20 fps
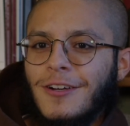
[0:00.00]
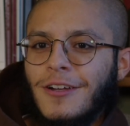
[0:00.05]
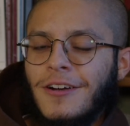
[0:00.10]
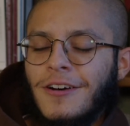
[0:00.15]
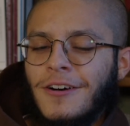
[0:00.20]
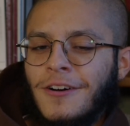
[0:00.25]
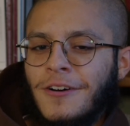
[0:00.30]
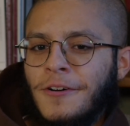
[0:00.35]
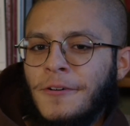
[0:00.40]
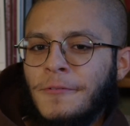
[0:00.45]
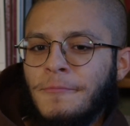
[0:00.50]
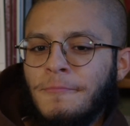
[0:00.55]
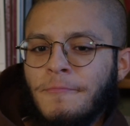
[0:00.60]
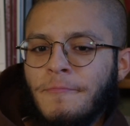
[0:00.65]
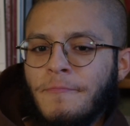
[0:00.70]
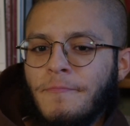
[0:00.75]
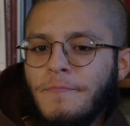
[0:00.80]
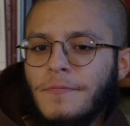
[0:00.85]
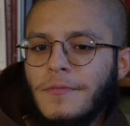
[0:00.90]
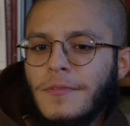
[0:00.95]

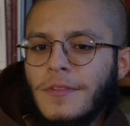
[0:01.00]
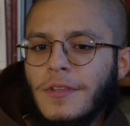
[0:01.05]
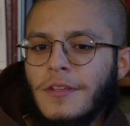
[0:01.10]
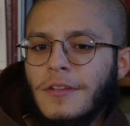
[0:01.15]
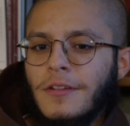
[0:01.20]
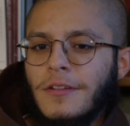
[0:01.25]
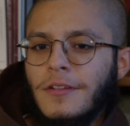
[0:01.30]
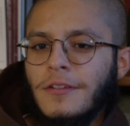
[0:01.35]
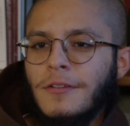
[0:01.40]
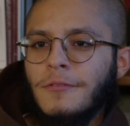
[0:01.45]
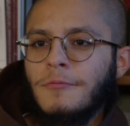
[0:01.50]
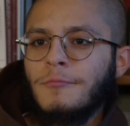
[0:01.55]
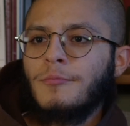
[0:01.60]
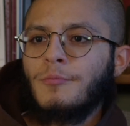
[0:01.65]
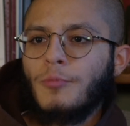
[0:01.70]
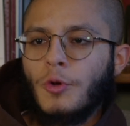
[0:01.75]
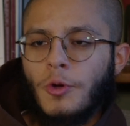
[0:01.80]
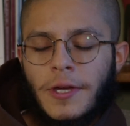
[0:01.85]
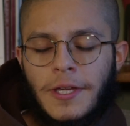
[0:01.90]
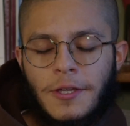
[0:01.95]
Um,
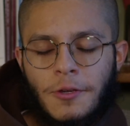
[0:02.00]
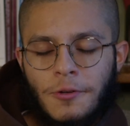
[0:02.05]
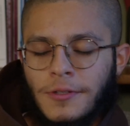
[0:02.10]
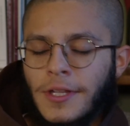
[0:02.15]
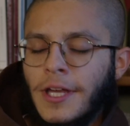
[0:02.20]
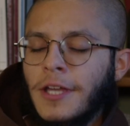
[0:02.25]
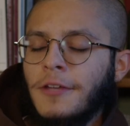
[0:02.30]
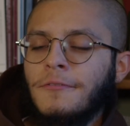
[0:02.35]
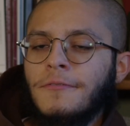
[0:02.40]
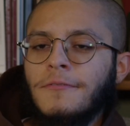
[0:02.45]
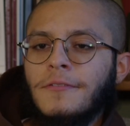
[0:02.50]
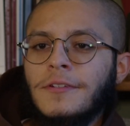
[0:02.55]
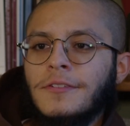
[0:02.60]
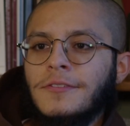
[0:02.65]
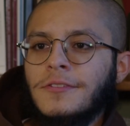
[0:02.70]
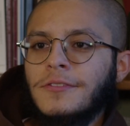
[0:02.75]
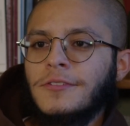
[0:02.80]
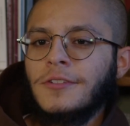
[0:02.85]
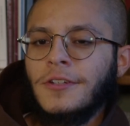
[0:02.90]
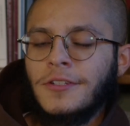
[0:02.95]
Prayer life is
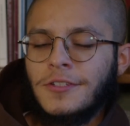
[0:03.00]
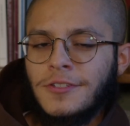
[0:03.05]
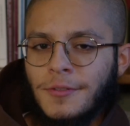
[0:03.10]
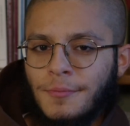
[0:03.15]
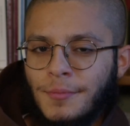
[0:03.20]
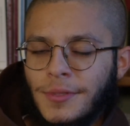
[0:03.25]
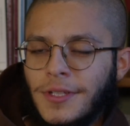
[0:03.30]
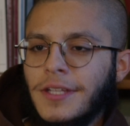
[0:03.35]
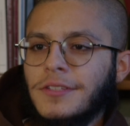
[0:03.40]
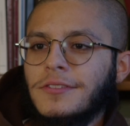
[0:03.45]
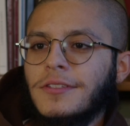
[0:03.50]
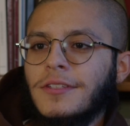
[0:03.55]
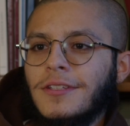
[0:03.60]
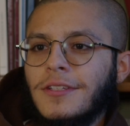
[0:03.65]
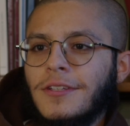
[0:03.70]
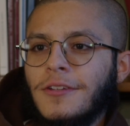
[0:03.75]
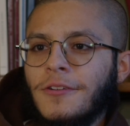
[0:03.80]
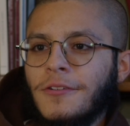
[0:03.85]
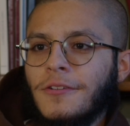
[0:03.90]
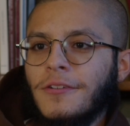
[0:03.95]
such a blessing
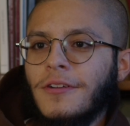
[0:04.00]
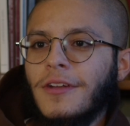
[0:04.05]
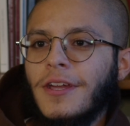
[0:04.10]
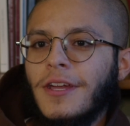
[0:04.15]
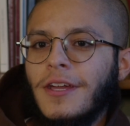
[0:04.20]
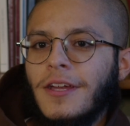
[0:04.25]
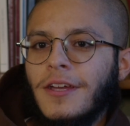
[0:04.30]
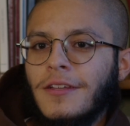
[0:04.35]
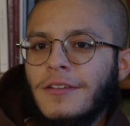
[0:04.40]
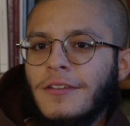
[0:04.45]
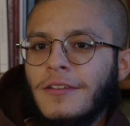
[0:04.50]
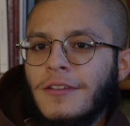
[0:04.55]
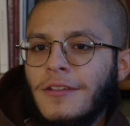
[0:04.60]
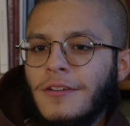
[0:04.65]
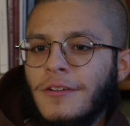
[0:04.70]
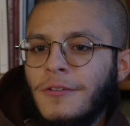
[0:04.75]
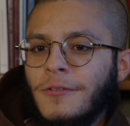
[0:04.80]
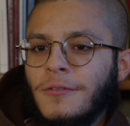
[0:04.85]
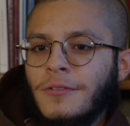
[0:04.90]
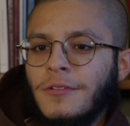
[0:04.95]
here.
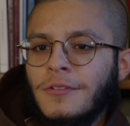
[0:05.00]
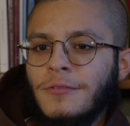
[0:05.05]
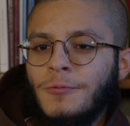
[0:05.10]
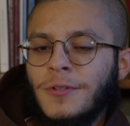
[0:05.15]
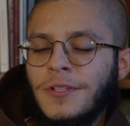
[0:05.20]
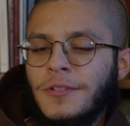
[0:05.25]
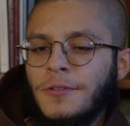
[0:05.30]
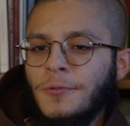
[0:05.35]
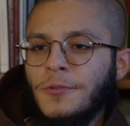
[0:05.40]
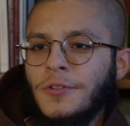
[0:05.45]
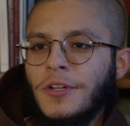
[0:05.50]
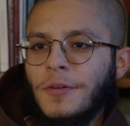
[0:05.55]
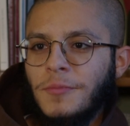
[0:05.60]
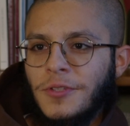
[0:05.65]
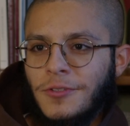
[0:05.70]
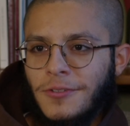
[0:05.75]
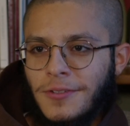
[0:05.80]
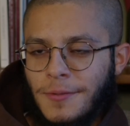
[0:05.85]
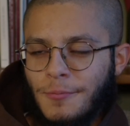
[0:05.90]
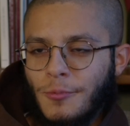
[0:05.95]
We do
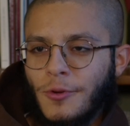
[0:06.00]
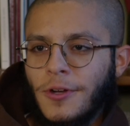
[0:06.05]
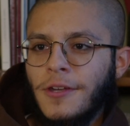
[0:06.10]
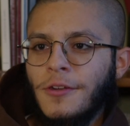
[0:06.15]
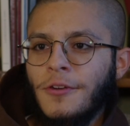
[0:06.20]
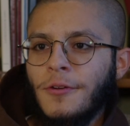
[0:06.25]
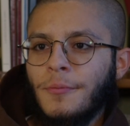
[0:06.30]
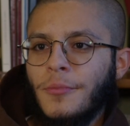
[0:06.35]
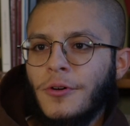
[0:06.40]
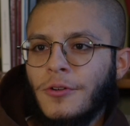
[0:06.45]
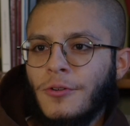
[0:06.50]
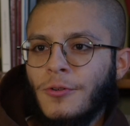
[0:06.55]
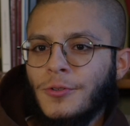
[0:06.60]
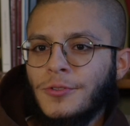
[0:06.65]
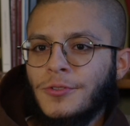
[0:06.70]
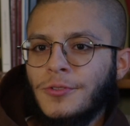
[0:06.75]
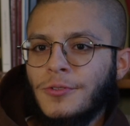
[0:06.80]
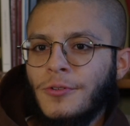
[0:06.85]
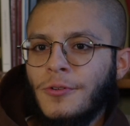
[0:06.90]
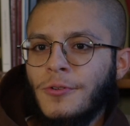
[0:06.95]
community prayer, but
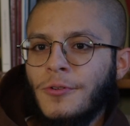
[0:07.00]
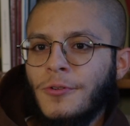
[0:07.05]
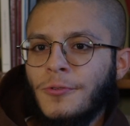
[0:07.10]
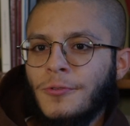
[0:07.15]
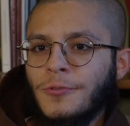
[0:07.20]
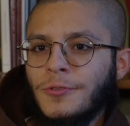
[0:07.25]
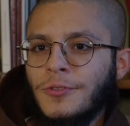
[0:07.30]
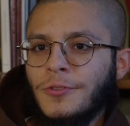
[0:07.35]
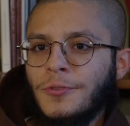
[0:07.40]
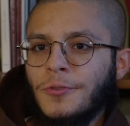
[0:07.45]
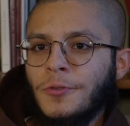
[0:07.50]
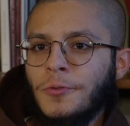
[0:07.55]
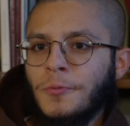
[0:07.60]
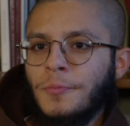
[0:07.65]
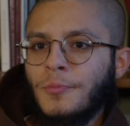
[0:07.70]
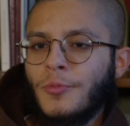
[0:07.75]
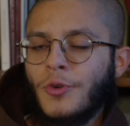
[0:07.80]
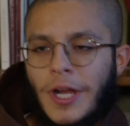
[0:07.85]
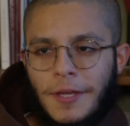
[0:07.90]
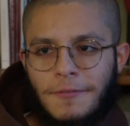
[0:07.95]
also do
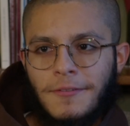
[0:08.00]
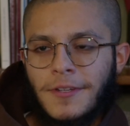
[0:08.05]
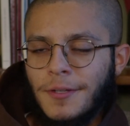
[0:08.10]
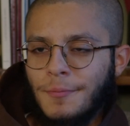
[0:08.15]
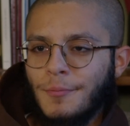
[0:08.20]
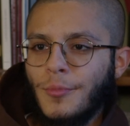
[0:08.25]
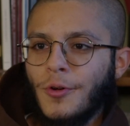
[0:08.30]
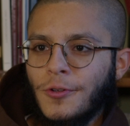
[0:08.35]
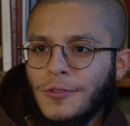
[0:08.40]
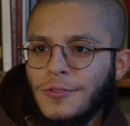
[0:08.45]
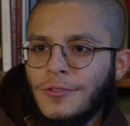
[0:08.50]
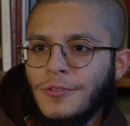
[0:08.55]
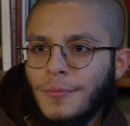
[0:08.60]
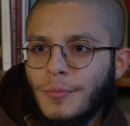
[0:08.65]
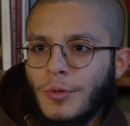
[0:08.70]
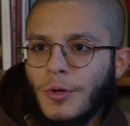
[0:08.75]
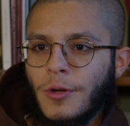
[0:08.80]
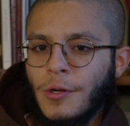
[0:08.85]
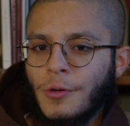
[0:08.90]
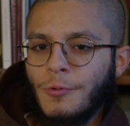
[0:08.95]
private and personal
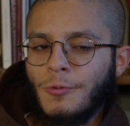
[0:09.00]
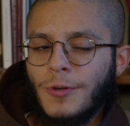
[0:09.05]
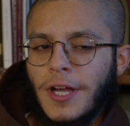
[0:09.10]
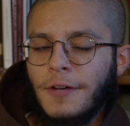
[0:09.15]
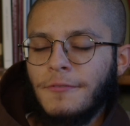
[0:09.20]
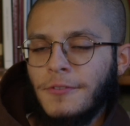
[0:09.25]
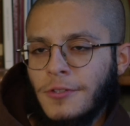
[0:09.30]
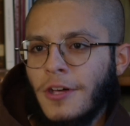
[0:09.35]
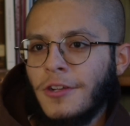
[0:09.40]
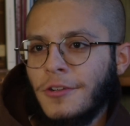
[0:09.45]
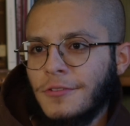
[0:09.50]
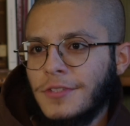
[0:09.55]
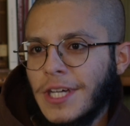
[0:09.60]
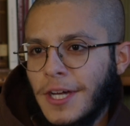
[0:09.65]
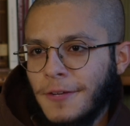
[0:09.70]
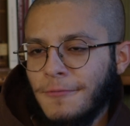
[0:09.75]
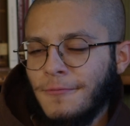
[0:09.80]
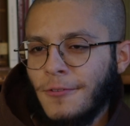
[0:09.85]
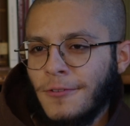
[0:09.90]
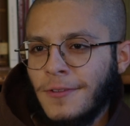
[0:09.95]
prayer. We have a lot of
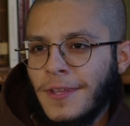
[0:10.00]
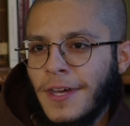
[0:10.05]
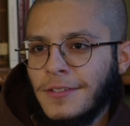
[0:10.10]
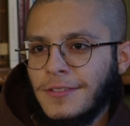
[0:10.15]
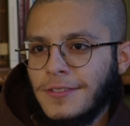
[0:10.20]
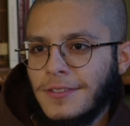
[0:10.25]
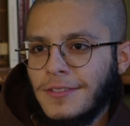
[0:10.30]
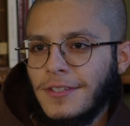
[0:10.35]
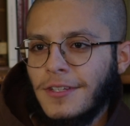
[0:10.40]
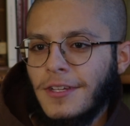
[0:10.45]
time for that.